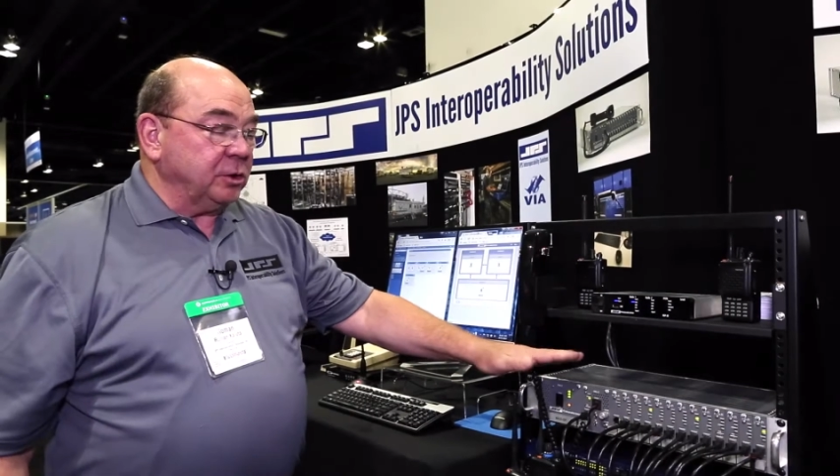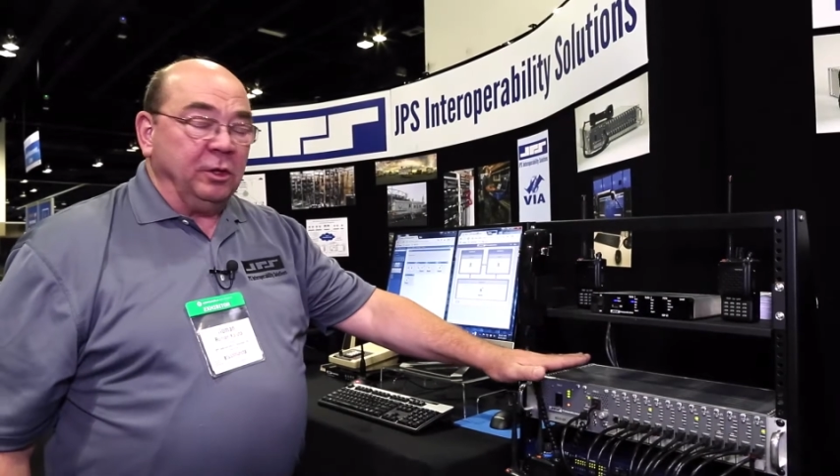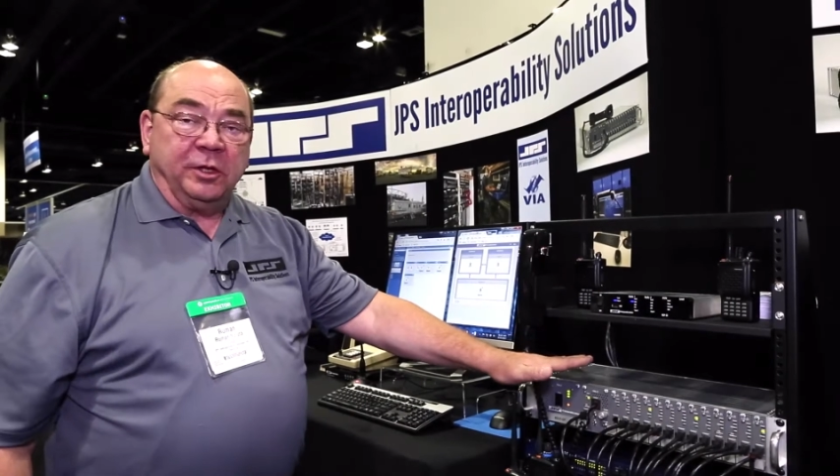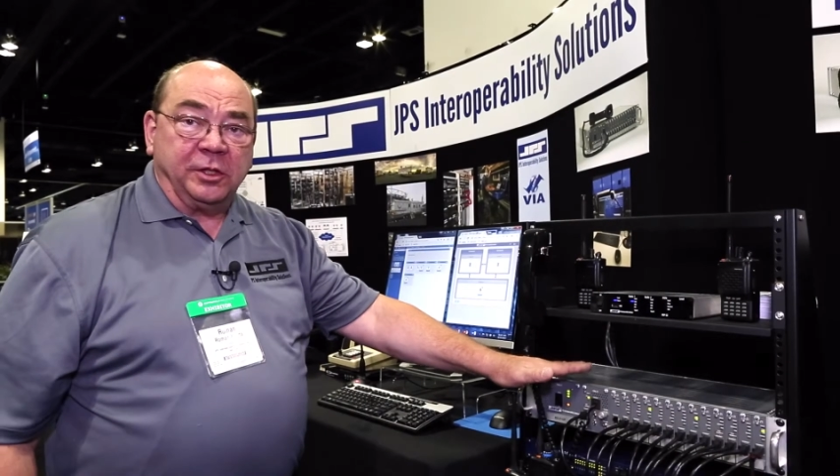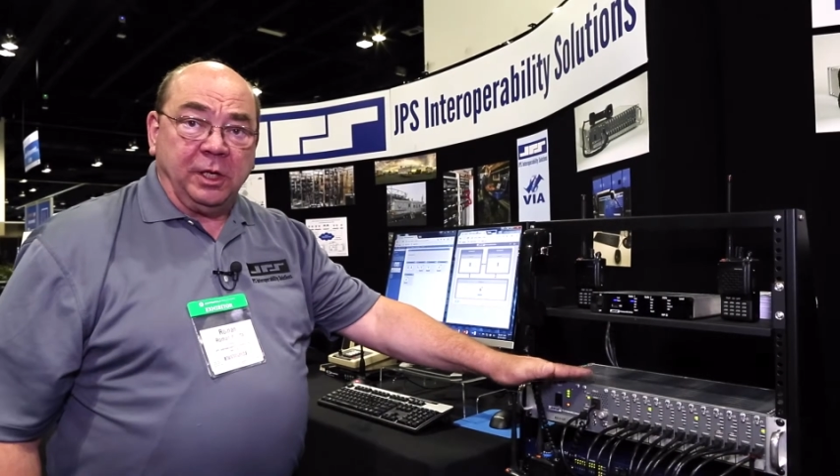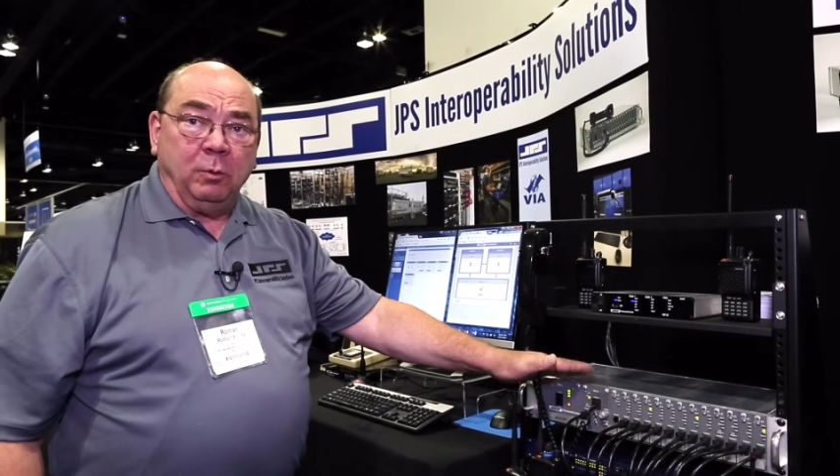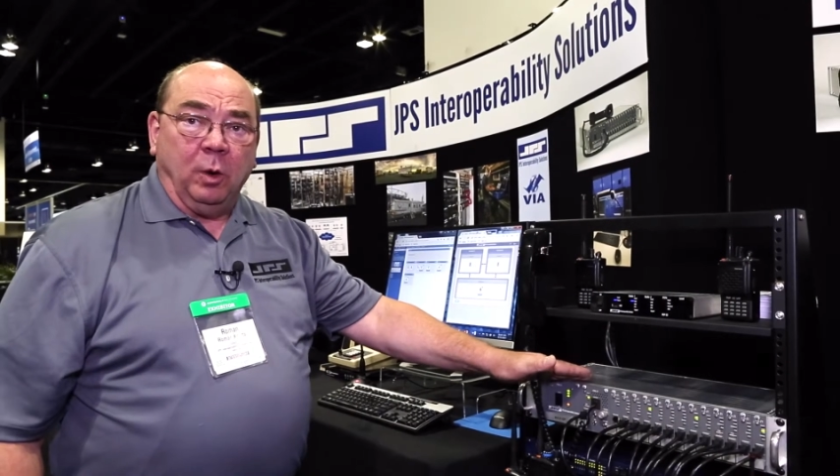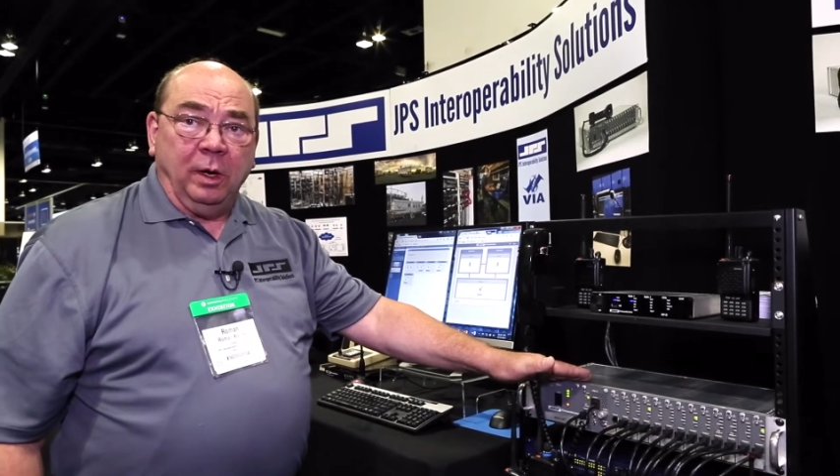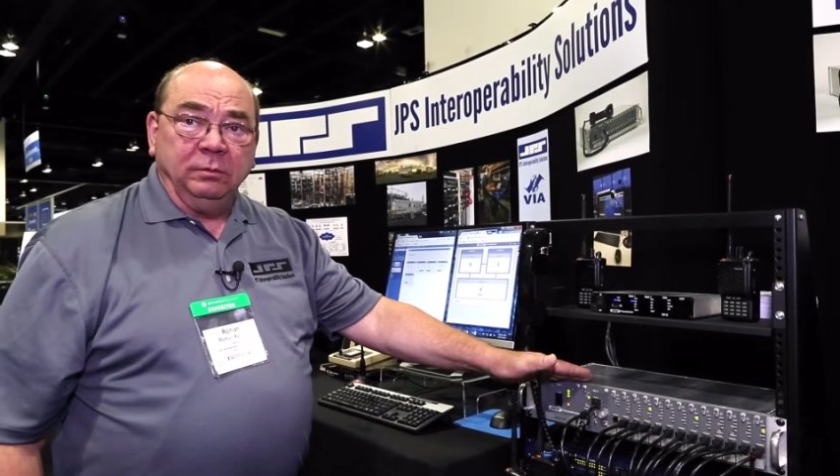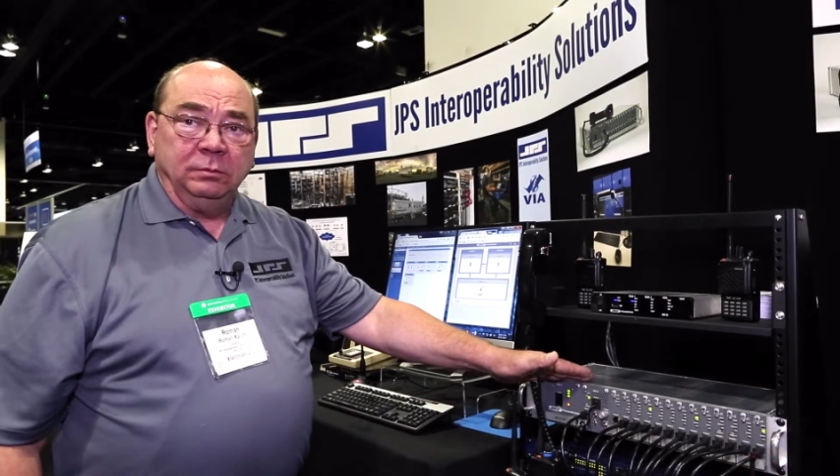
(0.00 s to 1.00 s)
to the
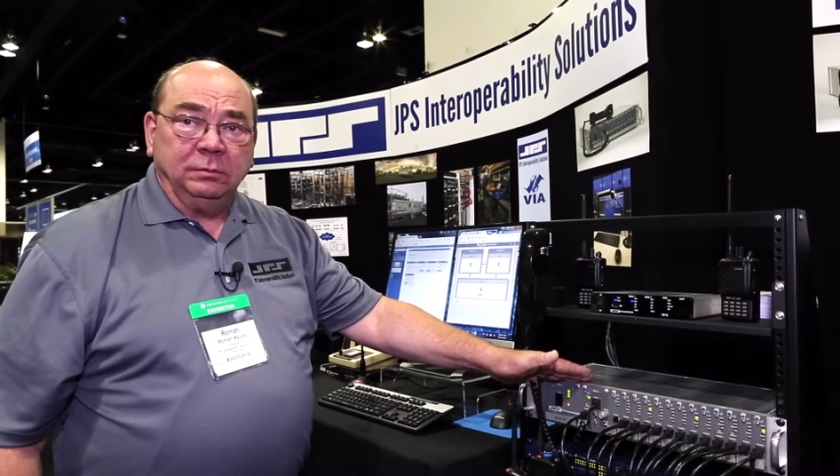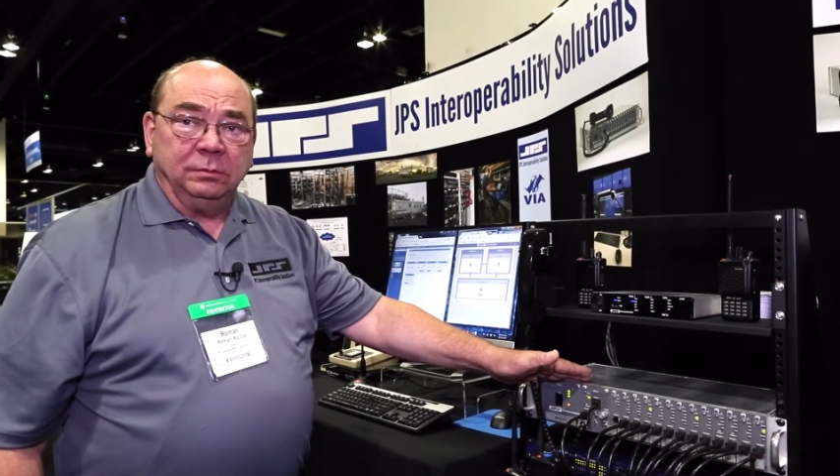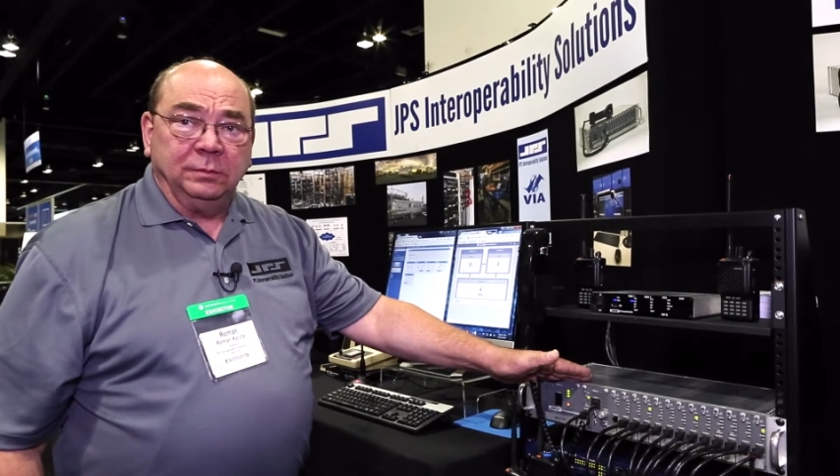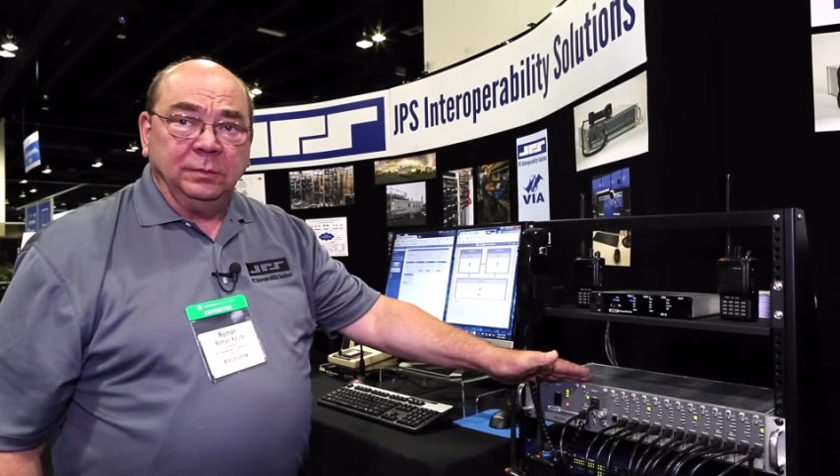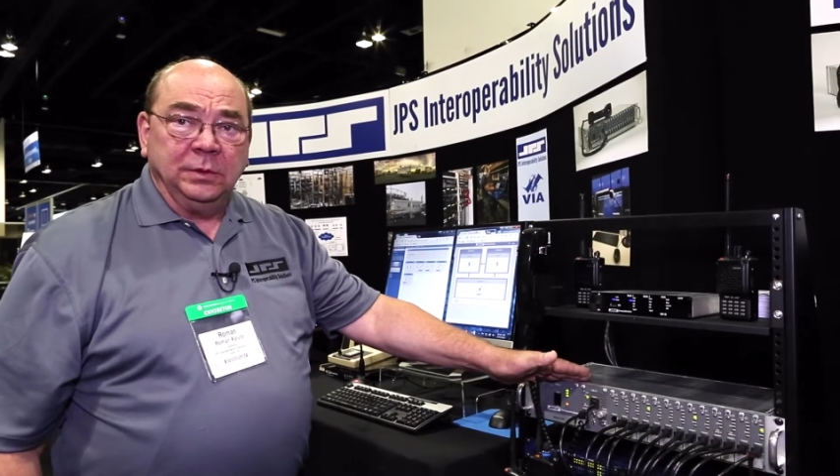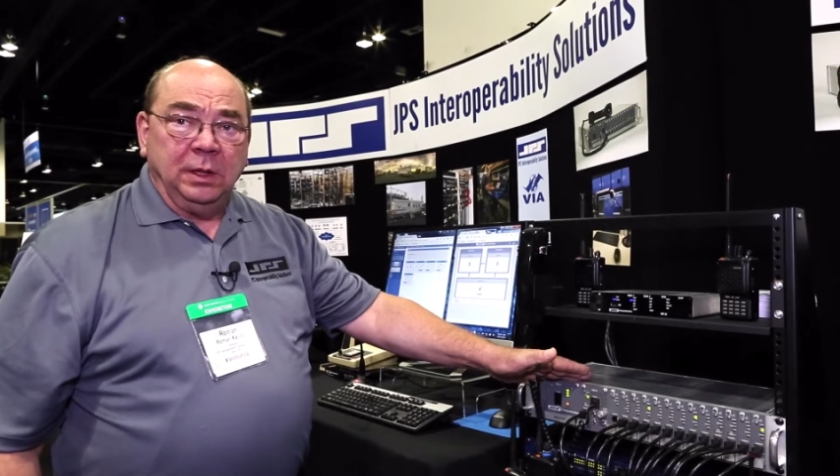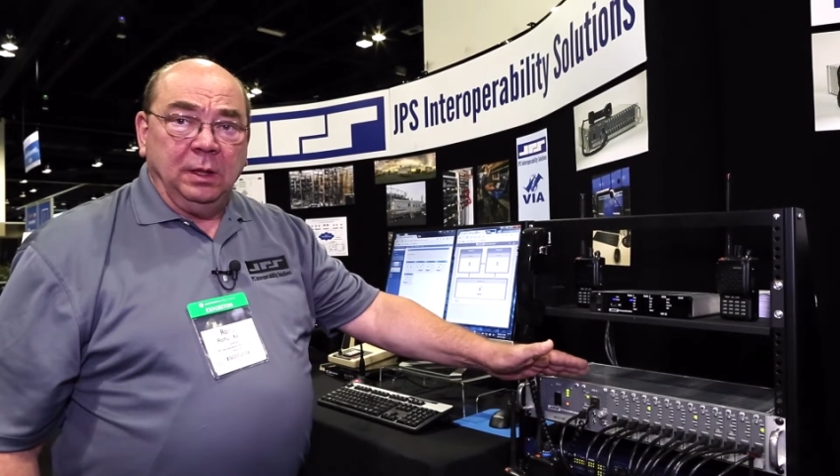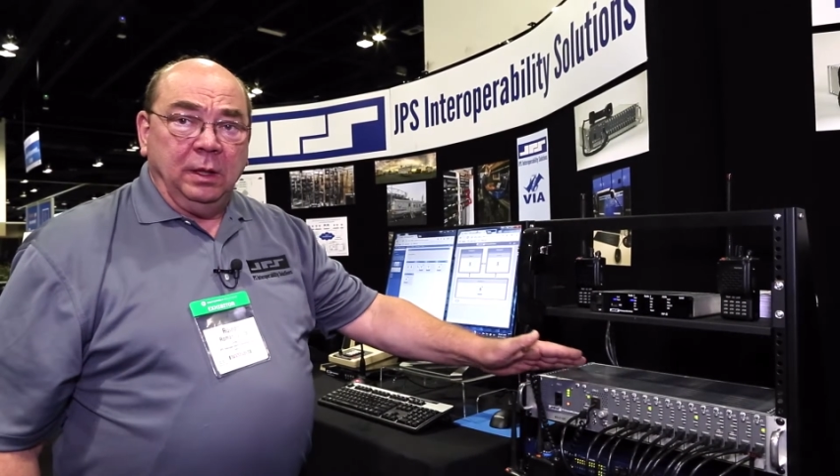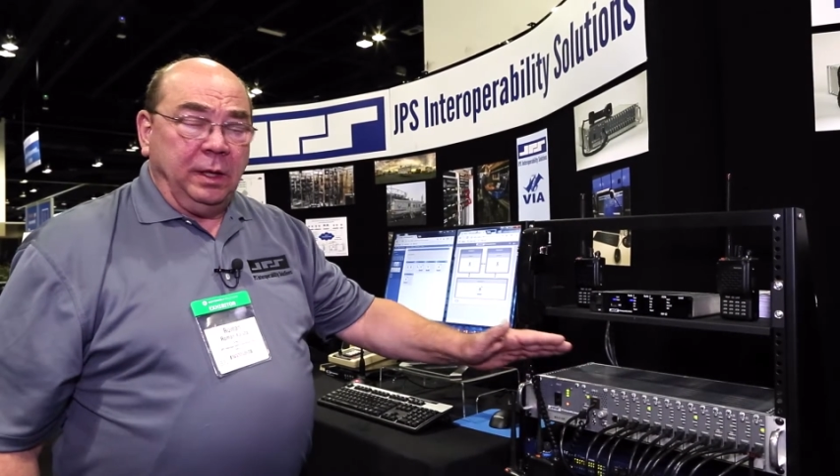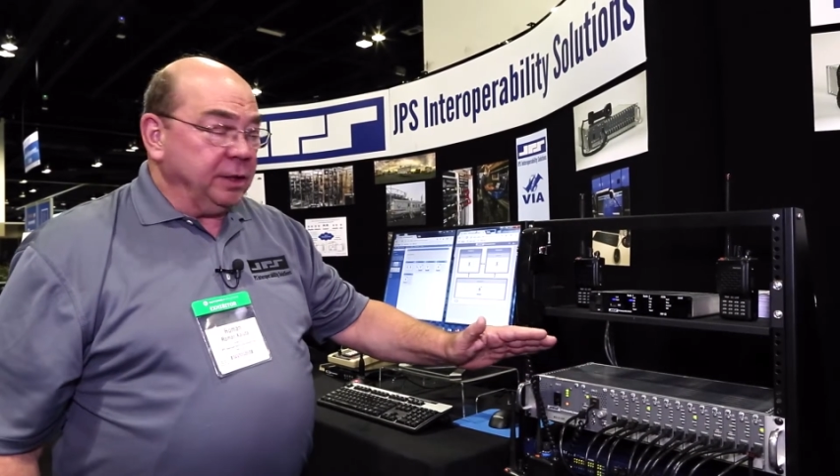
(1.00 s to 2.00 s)
Z1